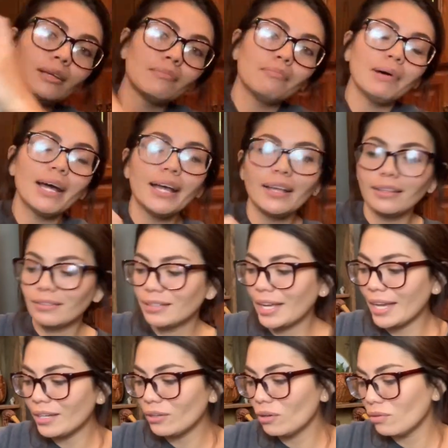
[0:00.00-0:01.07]
but
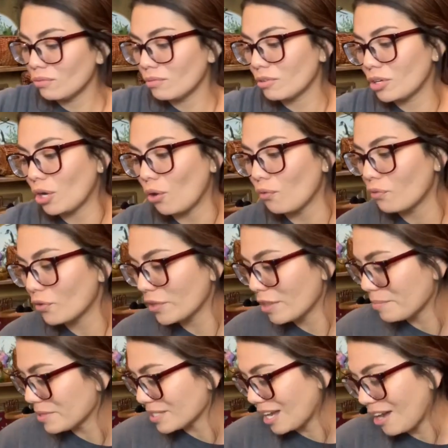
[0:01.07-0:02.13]
I don't go for
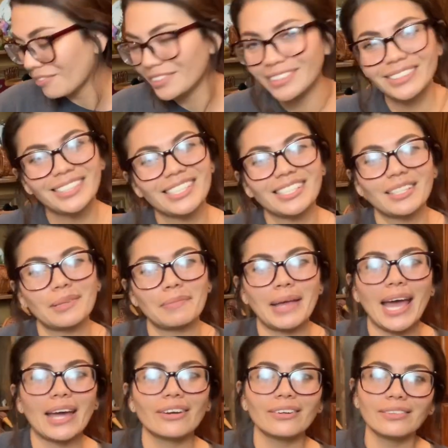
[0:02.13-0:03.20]
them as often because of the
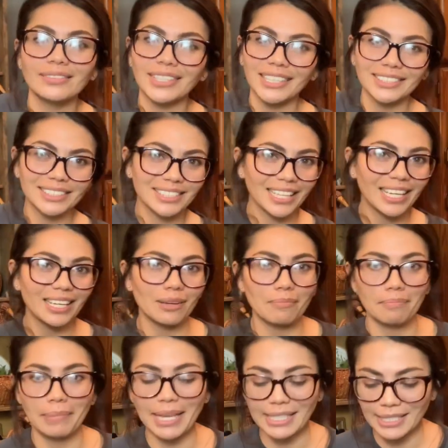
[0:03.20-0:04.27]
pattern. I just like a
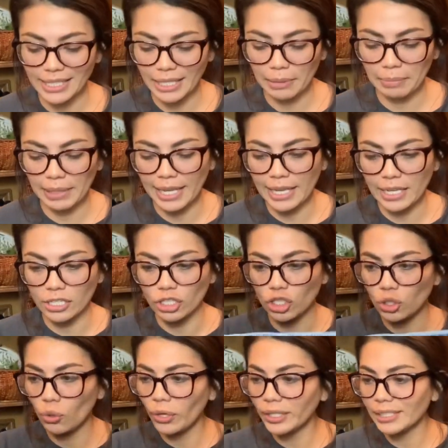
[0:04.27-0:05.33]
basic plain
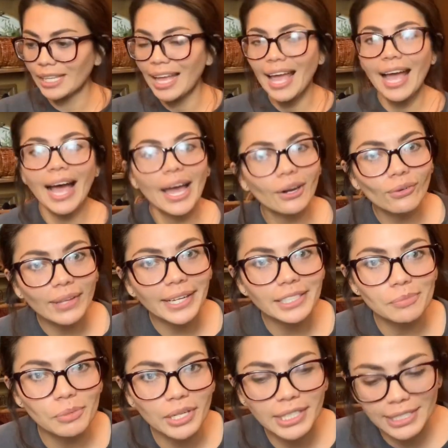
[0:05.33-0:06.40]
short. I don't like to
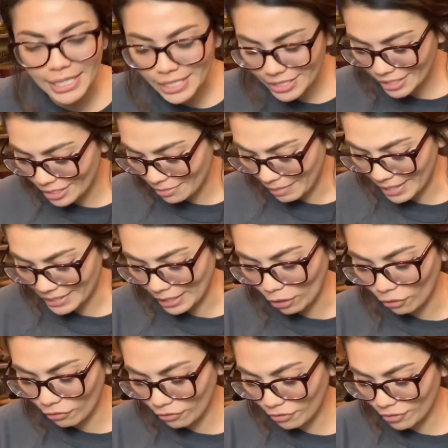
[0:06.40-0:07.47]
bring attention to
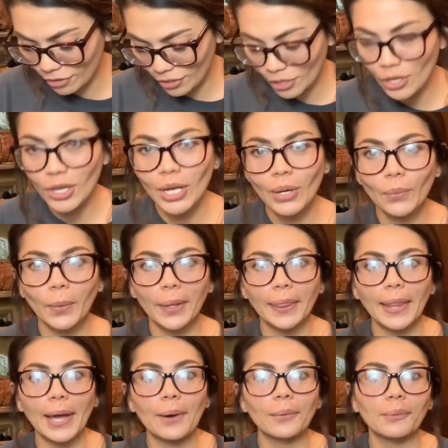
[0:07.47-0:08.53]
myself with
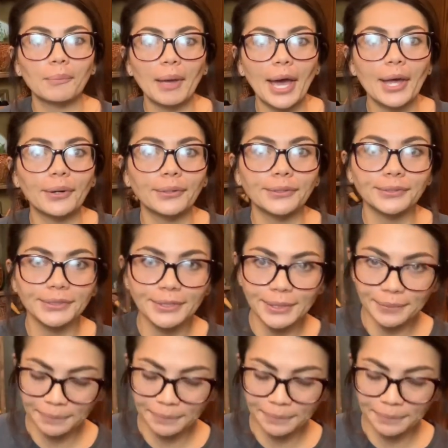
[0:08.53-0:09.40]
loud patterns.